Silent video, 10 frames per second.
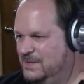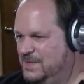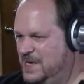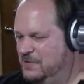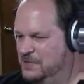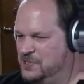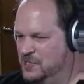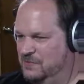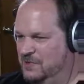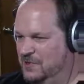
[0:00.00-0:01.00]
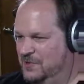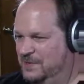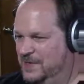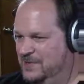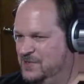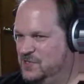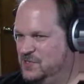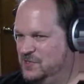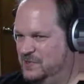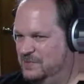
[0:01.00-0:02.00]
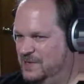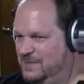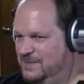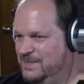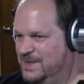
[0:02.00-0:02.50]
Yeah, what was I worried about? This isn't a problem.